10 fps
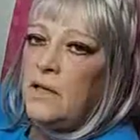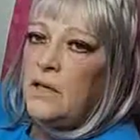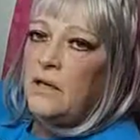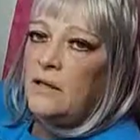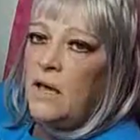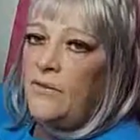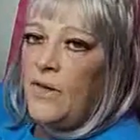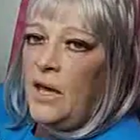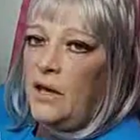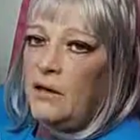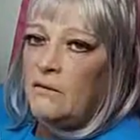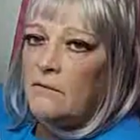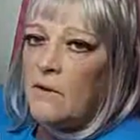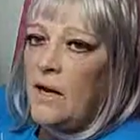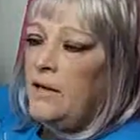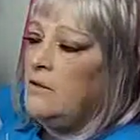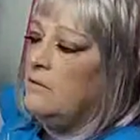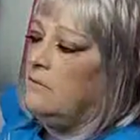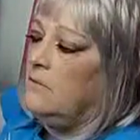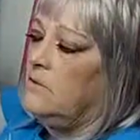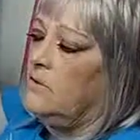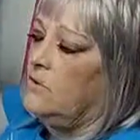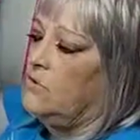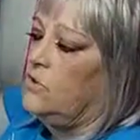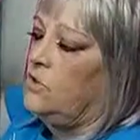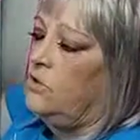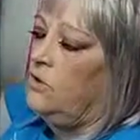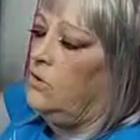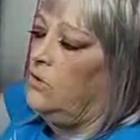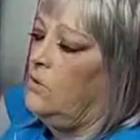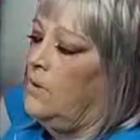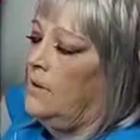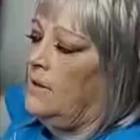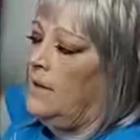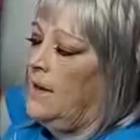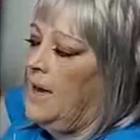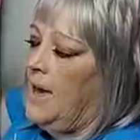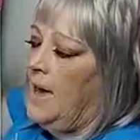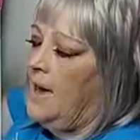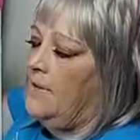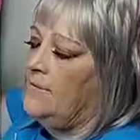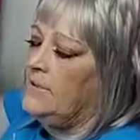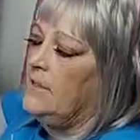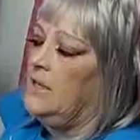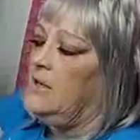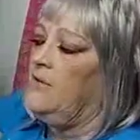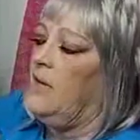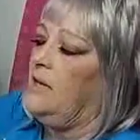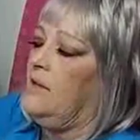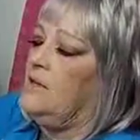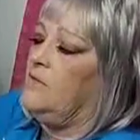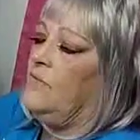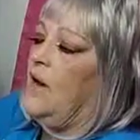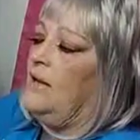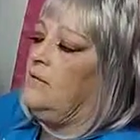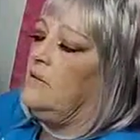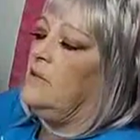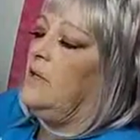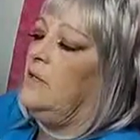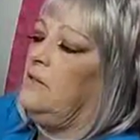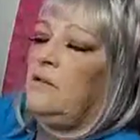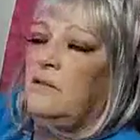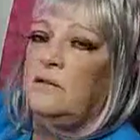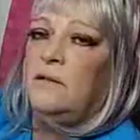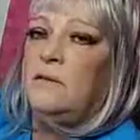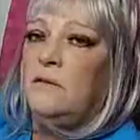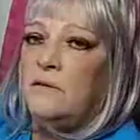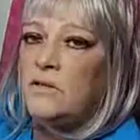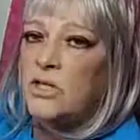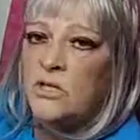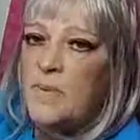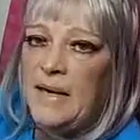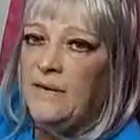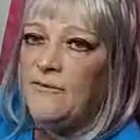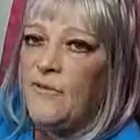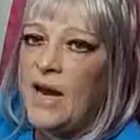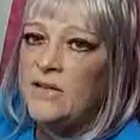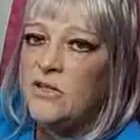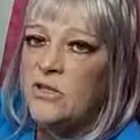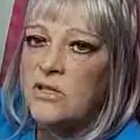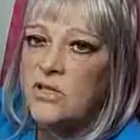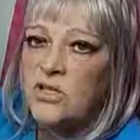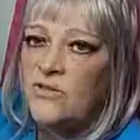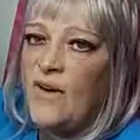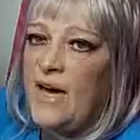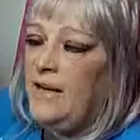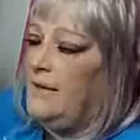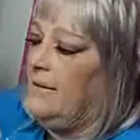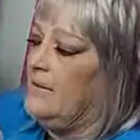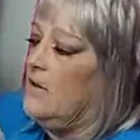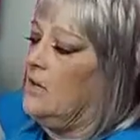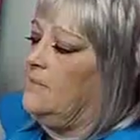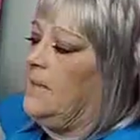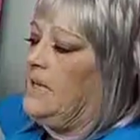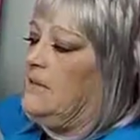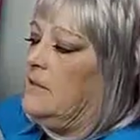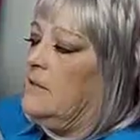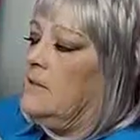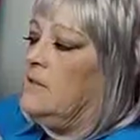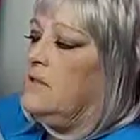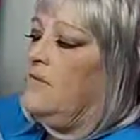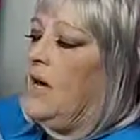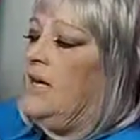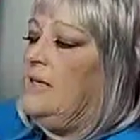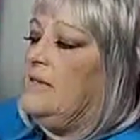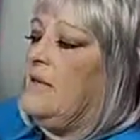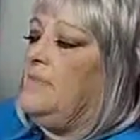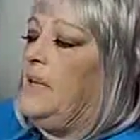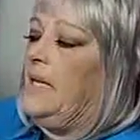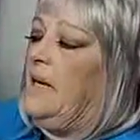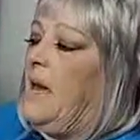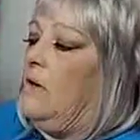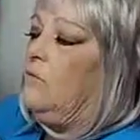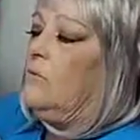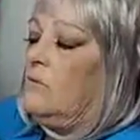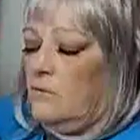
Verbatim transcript: in a thing, right? So there's two halves in a thing. That's fractaling. It's just making fractions, just dividing. That's all it means. It's dividing something down.